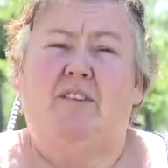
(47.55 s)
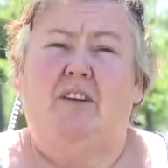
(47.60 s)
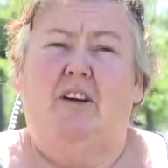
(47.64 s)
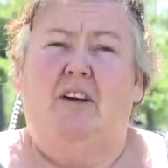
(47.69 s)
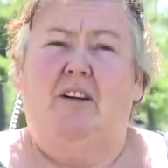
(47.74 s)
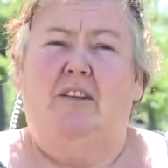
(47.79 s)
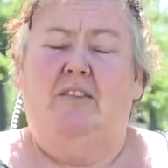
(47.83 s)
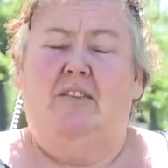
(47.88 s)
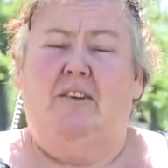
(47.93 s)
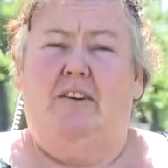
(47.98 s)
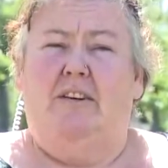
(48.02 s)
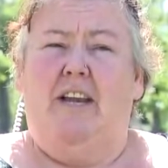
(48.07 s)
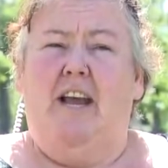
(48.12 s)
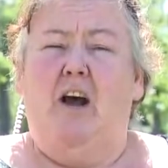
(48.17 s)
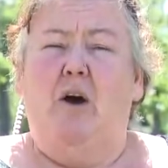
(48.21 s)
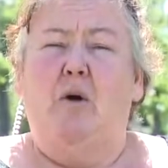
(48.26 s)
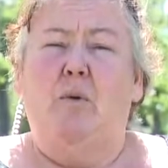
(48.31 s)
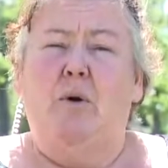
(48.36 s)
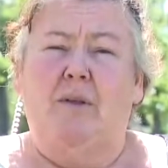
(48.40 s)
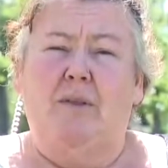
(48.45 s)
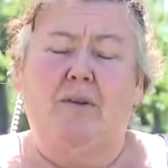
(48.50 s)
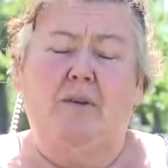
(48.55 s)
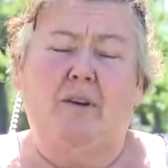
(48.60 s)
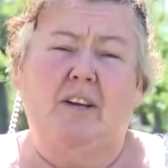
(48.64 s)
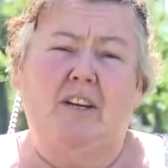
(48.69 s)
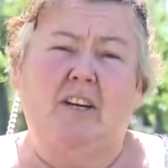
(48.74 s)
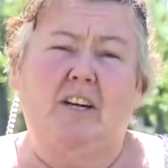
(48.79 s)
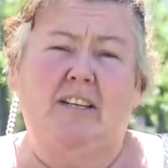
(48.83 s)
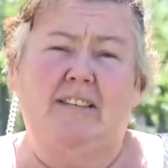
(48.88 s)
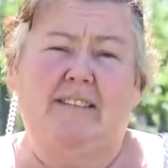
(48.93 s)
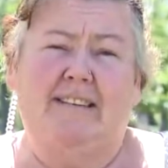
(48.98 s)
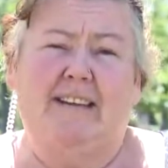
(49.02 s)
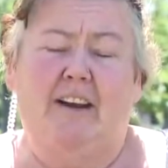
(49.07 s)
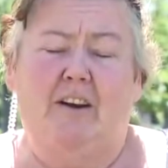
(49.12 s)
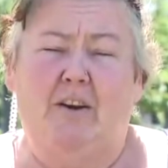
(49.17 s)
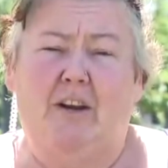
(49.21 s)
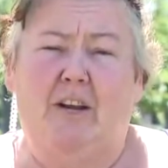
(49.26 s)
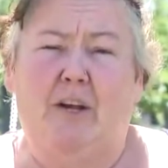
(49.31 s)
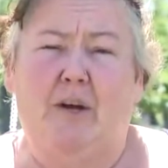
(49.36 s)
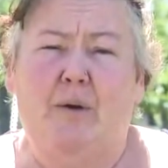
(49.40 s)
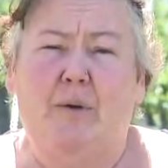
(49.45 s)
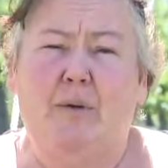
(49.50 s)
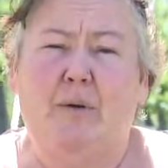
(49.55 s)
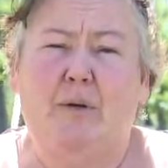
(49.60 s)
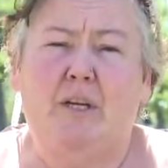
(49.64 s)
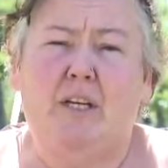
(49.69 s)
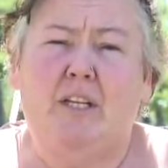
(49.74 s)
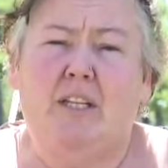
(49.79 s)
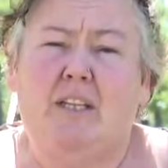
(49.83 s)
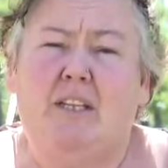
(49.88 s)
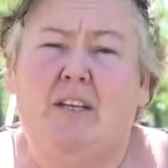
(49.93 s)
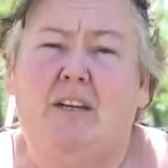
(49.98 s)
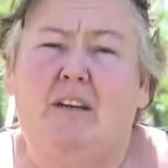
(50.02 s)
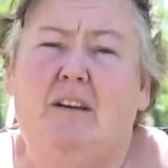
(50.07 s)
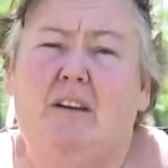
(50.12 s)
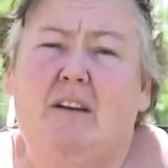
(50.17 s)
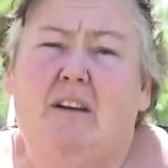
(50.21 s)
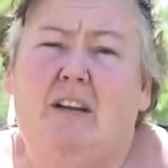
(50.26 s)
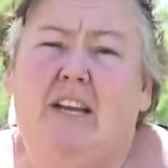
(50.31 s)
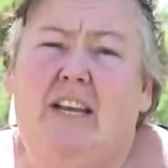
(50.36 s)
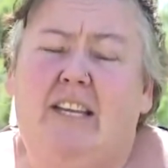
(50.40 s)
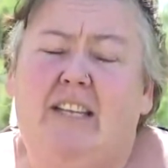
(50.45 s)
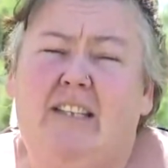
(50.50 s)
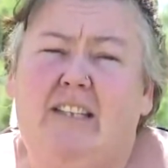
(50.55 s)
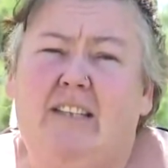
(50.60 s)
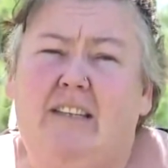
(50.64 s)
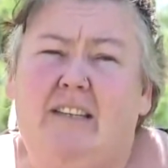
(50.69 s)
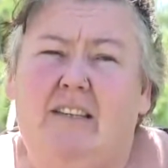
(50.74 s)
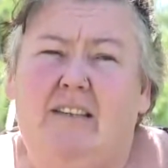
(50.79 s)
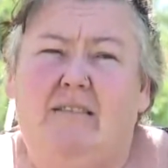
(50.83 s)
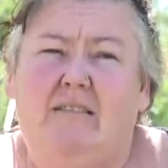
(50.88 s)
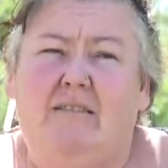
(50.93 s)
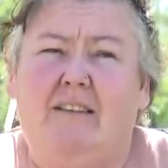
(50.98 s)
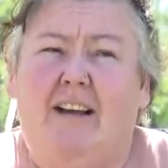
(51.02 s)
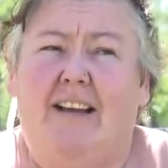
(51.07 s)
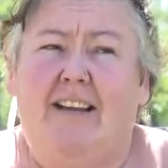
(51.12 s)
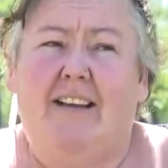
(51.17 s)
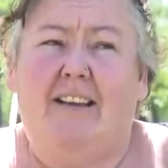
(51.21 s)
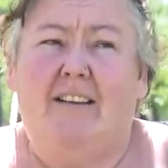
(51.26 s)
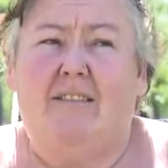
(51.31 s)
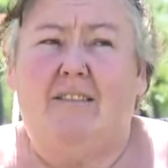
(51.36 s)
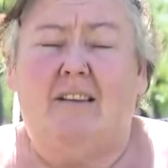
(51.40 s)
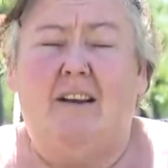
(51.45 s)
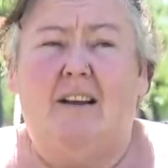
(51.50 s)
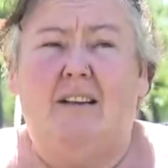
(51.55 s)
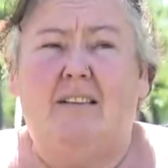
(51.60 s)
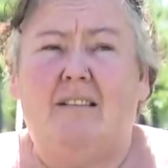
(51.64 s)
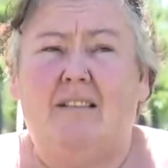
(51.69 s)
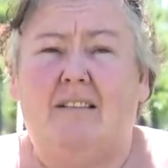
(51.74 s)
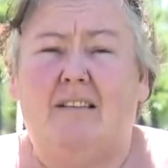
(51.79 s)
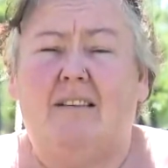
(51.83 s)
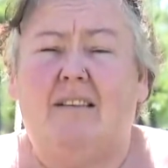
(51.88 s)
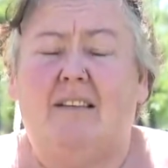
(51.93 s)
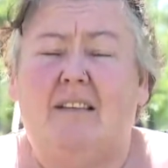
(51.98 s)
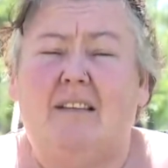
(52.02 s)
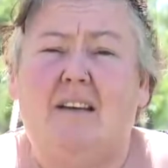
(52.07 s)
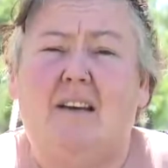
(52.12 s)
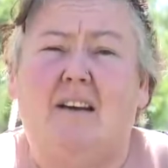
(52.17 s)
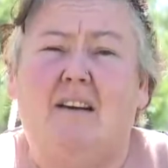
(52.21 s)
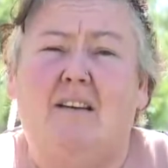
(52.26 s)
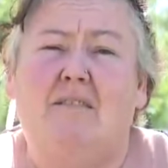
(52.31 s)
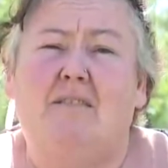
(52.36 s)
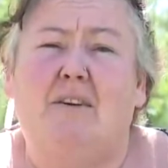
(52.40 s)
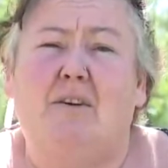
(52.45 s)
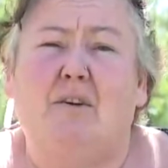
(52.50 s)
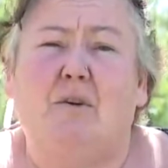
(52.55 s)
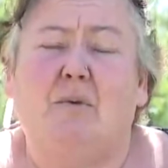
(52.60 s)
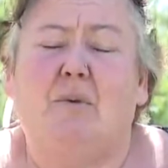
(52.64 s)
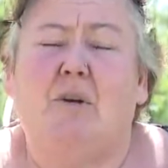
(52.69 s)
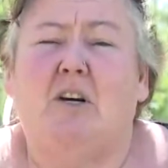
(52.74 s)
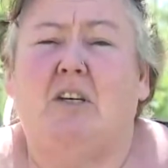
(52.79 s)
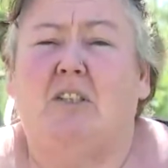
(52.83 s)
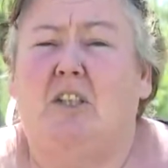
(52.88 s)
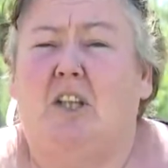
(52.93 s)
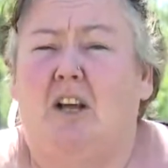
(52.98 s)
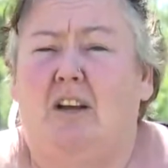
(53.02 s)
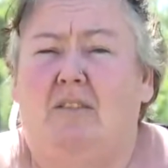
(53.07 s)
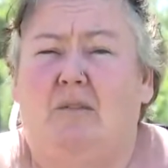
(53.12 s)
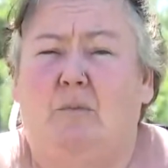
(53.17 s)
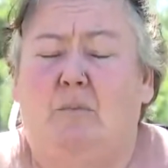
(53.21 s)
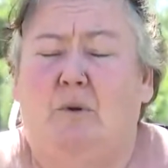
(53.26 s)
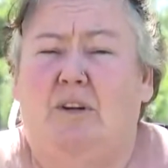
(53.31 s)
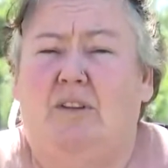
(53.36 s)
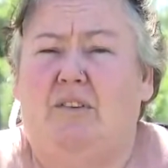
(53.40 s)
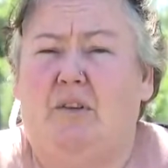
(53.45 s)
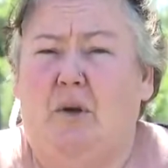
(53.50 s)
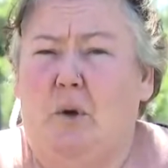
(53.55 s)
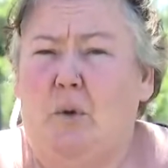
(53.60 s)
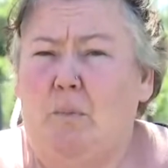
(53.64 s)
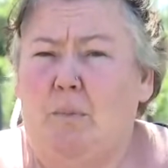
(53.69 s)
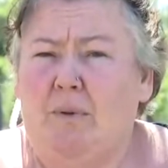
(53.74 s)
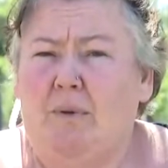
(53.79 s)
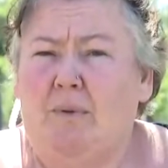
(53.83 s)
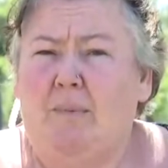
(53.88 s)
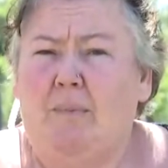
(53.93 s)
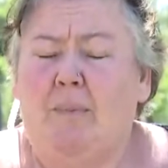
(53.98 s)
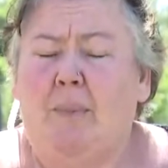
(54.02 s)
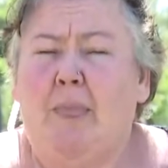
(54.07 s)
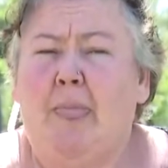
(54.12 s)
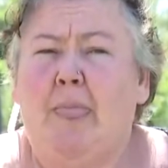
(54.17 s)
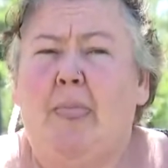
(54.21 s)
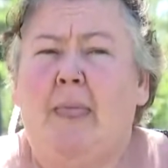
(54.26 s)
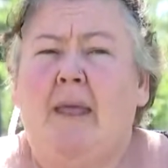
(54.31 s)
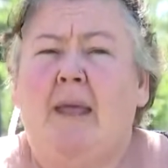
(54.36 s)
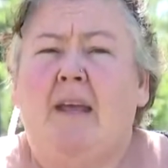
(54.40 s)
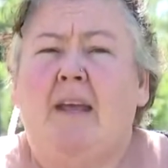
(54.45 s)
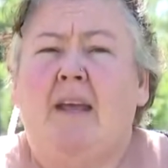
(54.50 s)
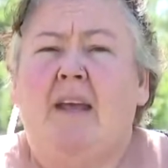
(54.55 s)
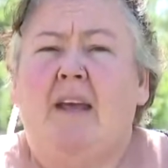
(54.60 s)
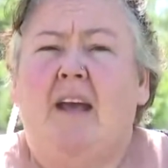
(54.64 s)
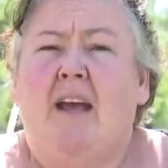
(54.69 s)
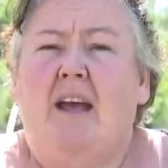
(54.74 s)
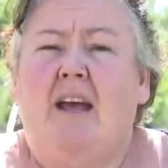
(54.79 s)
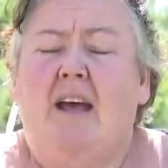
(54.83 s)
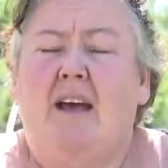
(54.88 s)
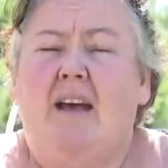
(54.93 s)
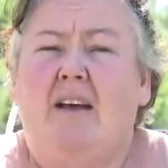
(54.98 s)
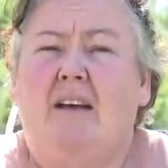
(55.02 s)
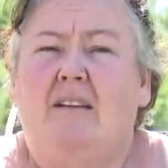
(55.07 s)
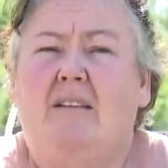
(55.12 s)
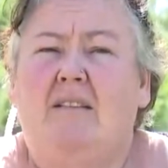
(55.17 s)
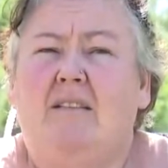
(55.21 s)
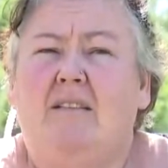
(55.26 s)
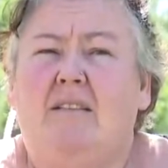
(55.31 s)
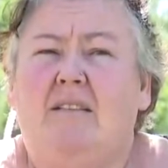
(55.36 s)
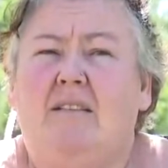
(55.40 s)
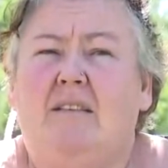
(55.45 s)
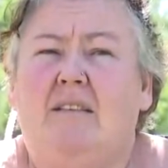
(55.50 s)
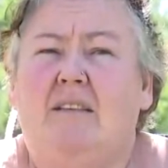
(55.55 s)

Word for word: dogs are now. Well, they're in Ontario. They're in the, I guess, custody of a group called Lost Boys Hope, and